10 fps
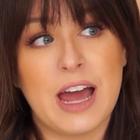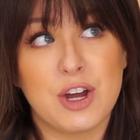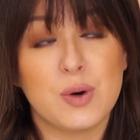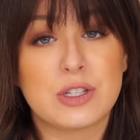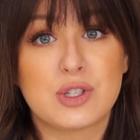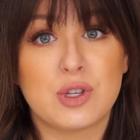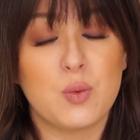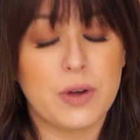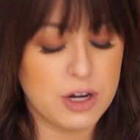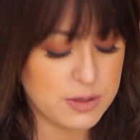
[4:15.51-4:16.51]
I know it's
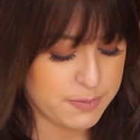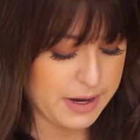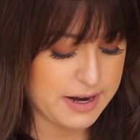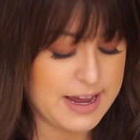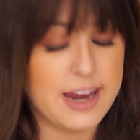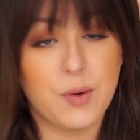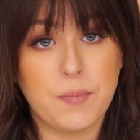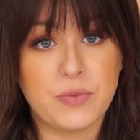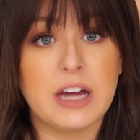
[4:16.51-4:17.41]
so weird, but anyway,